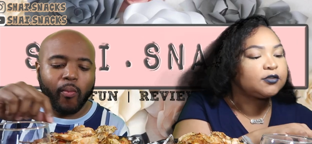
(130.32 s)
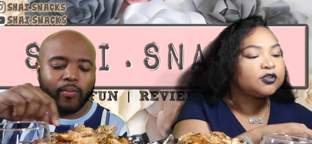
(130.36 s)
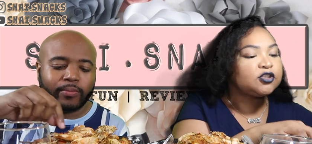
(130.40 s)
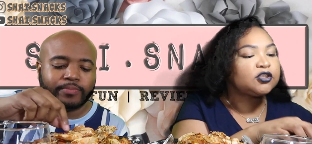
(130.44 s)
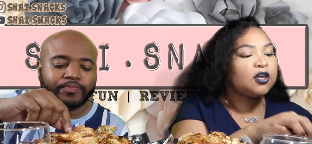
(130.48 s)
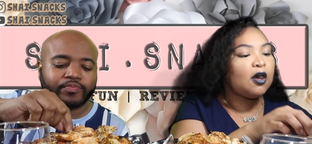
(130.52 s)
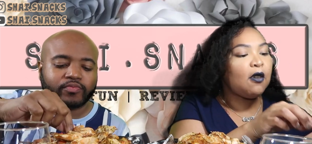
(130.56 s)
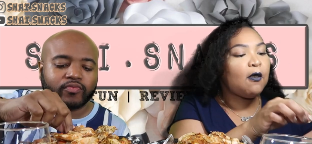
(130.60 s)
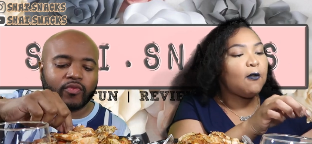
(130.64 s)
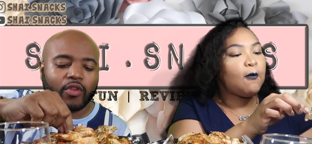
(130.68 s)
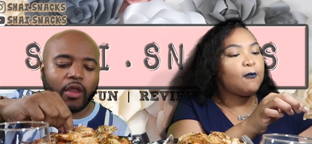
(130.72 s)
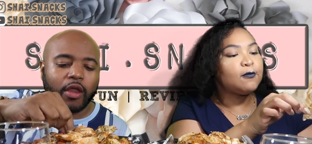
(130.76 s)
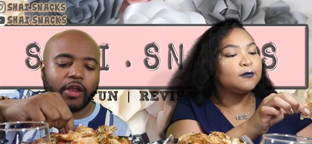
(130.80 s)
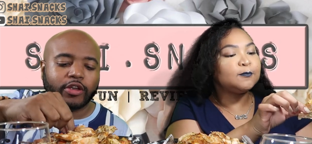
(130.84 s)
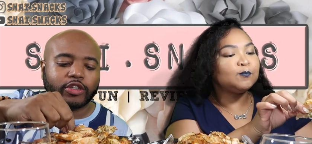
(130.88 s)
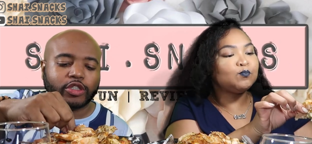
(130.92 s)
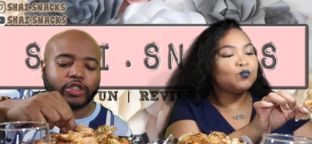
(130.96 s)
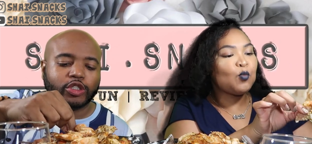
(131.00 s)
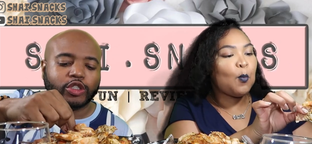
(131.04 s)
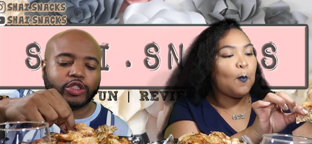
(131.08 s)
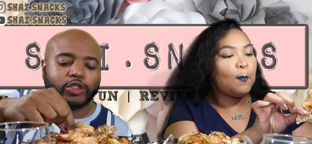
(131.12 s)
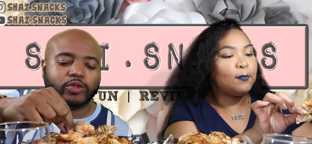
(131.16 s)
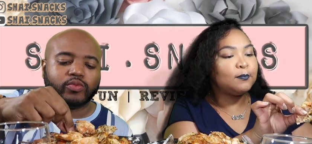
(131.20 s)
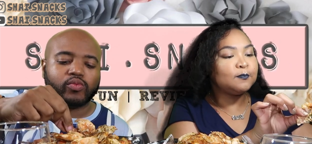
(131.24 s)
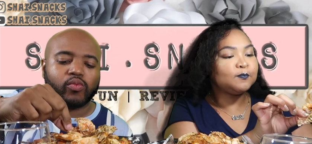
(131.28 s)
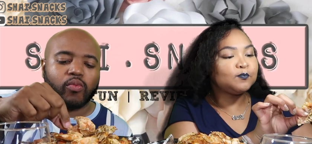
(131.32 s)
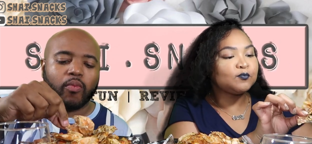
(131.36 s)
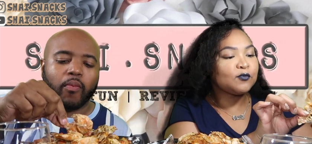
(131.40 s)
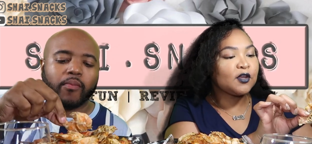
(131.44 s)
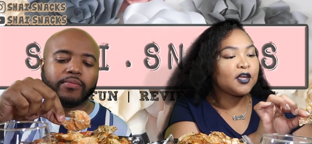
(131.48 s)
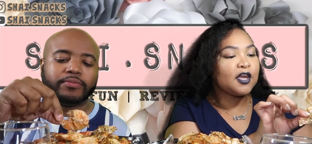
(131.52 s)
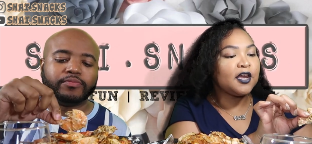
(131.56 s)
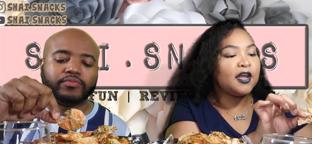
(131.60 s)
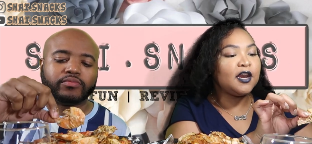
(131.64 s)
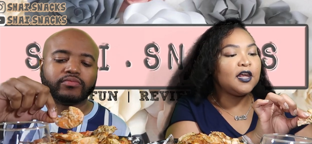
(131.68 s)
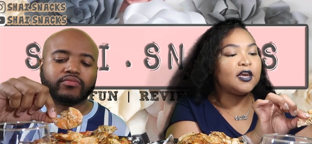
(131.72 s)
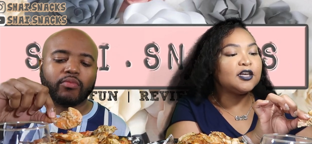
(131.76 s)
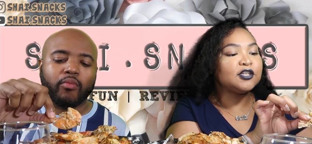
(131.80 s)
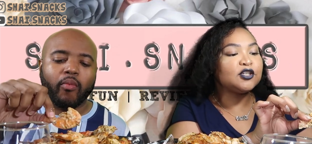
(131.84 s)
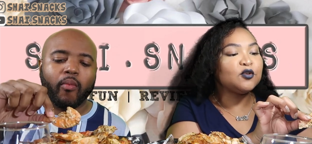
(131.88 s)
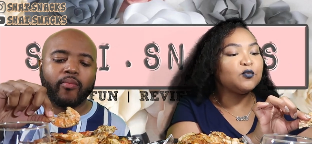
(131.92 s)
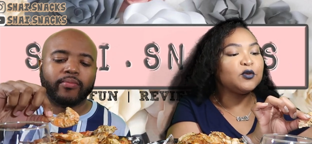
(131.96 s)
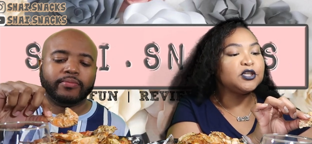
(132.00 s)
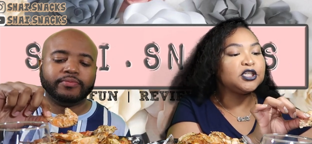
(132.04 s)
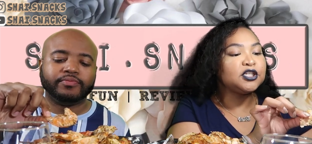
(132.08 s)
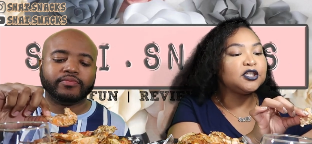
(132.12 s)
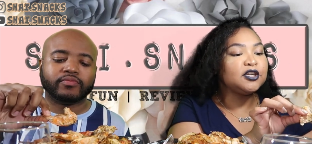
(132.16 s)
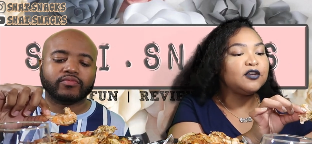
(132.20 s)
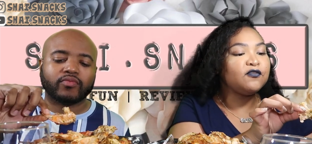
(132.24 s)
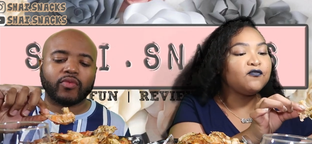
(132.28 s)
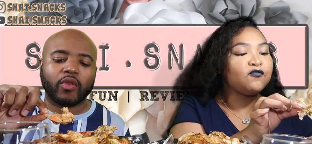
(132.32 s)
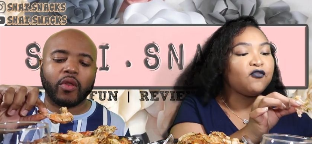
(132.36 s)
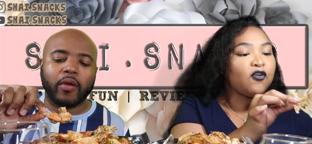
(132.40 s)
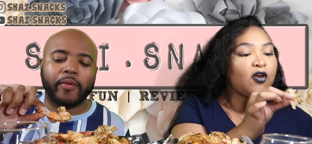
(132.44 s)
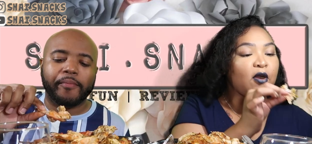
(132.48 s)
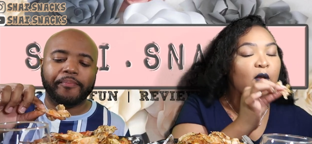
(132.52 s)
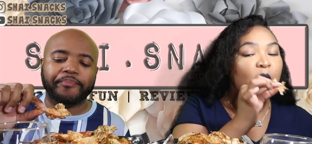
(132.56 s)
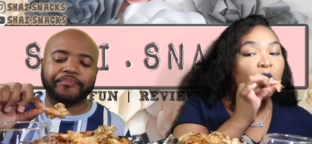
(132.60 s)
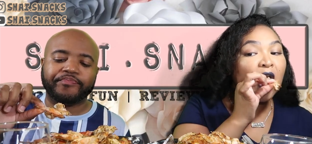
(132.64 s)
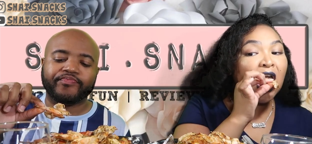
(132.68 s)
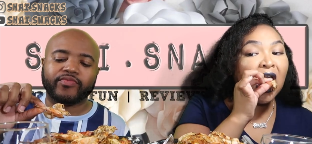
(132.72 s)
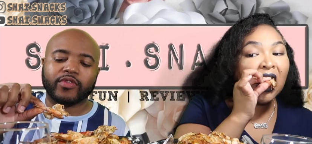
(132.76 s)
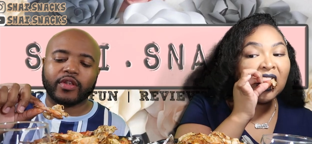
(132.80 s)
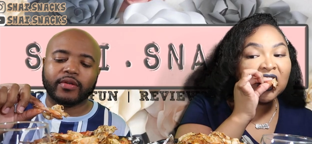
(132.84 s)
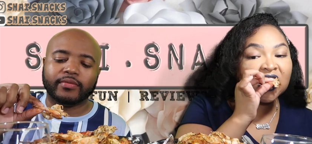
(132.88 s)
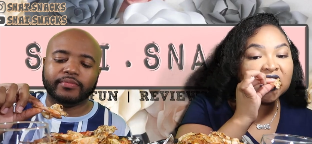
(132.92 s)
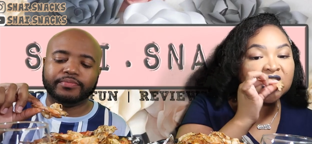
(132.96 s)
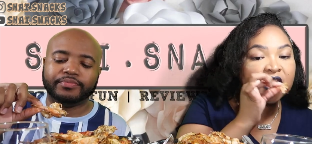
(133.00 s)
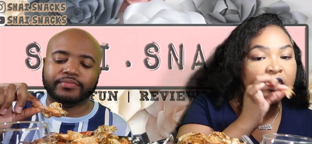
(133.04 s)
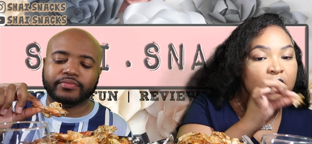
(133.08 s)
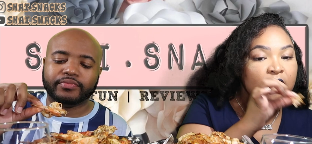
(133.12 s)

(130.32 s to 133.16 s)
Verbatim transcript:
Speaker 1: So, good. Kenny is originally from.